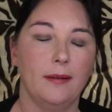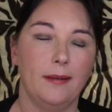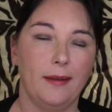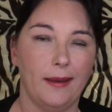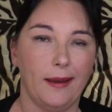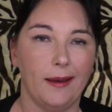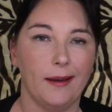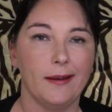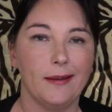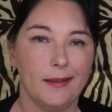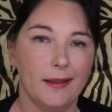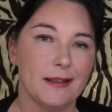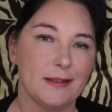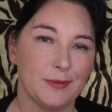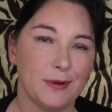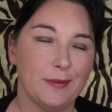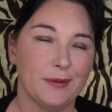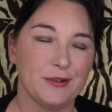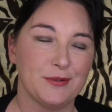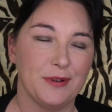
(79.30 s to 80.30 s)
Yeah,
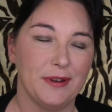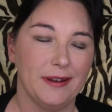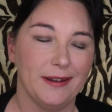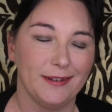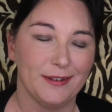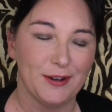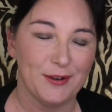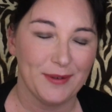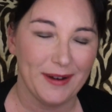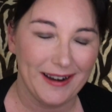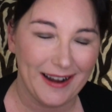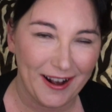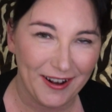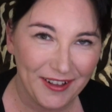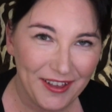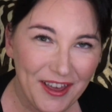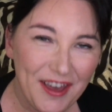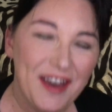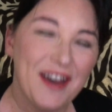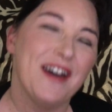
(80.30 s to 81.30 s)
that's pretty much what you need to know right now.
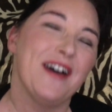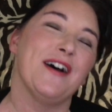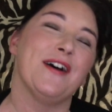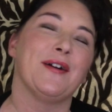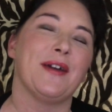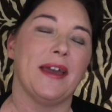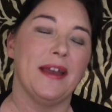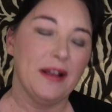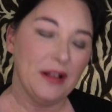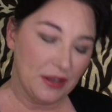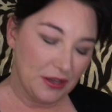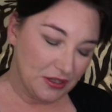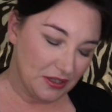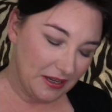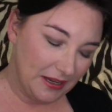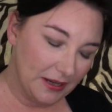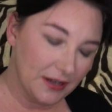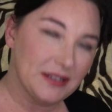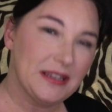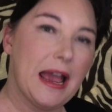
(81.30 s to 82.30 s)
Okay,
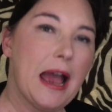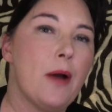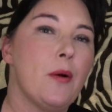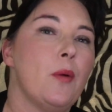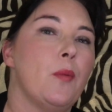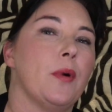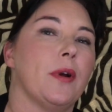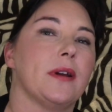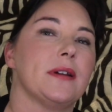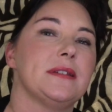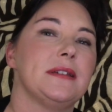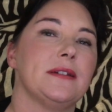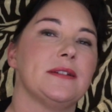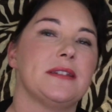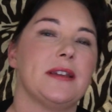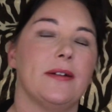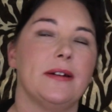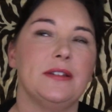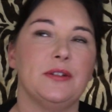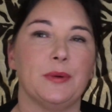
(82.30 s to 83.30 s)
so here's how it works.
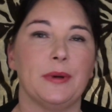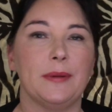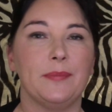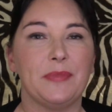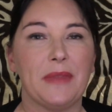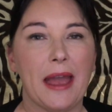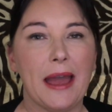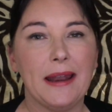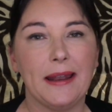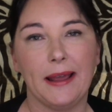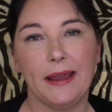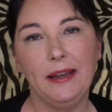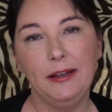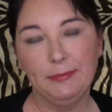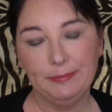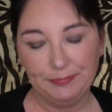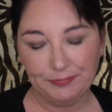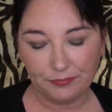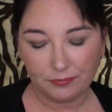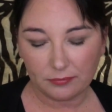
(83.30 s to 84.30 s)
Here's how I do it. At
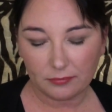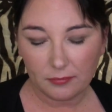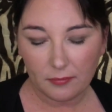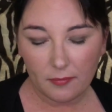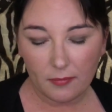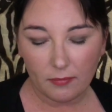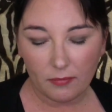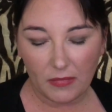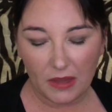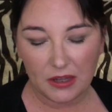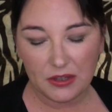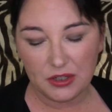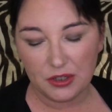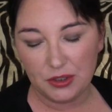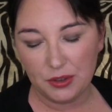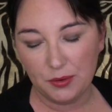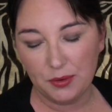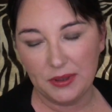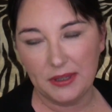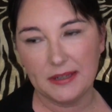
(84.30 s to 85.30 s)
night, to
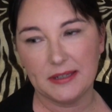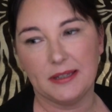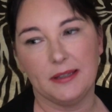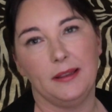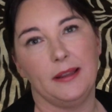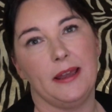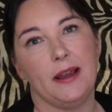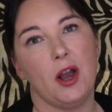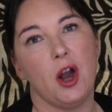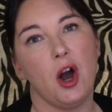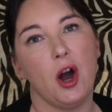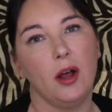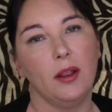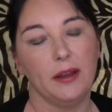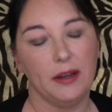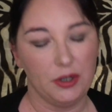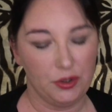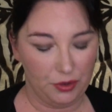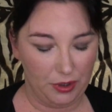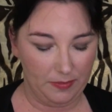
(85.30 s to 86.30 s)
do this
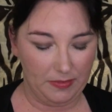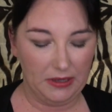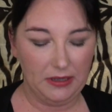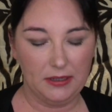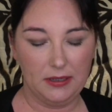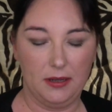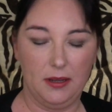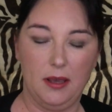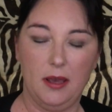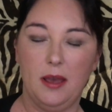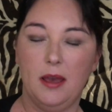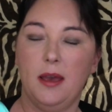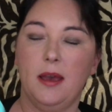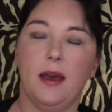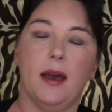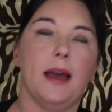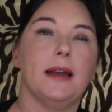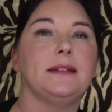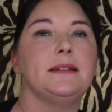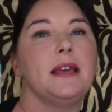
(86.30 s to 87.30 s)
glycolic treatment,
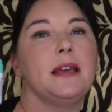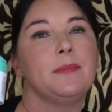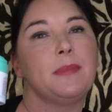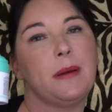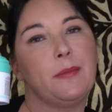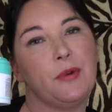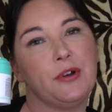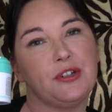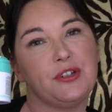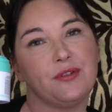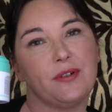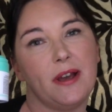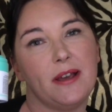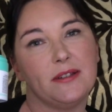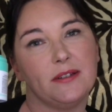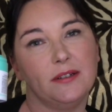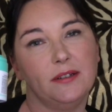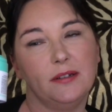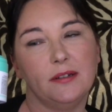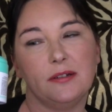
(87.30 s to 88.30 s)
I take my
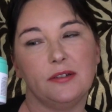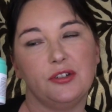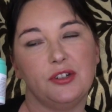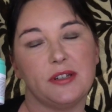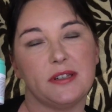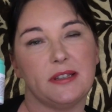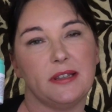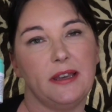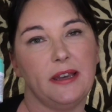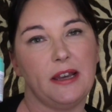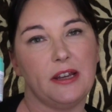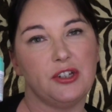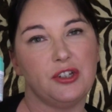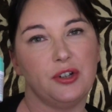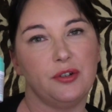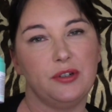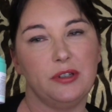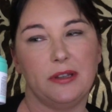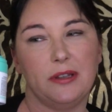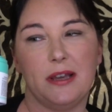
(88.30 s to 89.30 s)
moisturizer, just like I
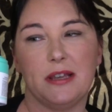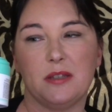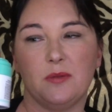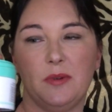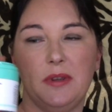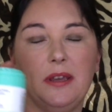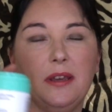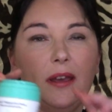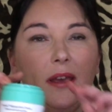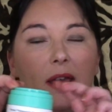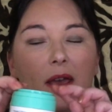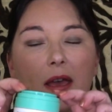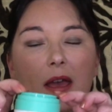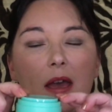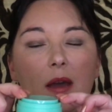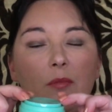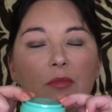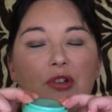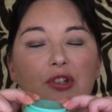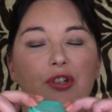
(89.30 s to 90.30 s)
showed you last week,
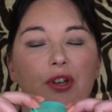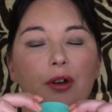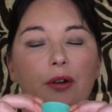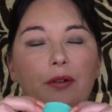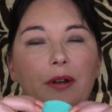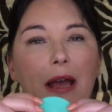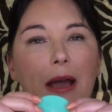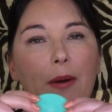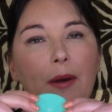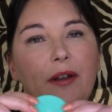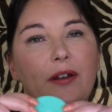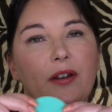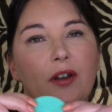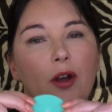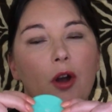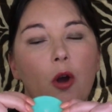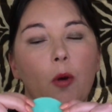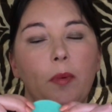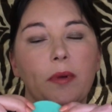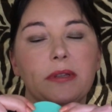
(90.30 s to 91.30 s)
and we showed how it
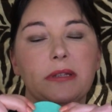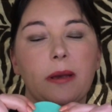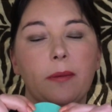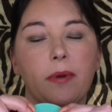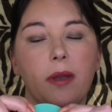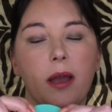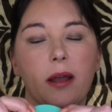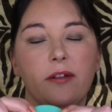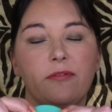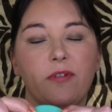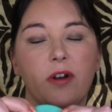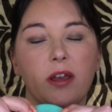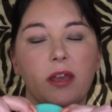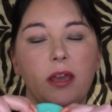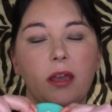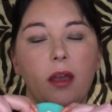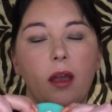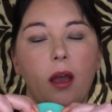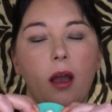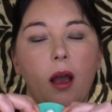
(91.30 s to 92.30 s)
opens up kind of
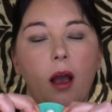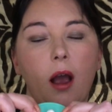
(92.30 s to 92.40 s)
funky.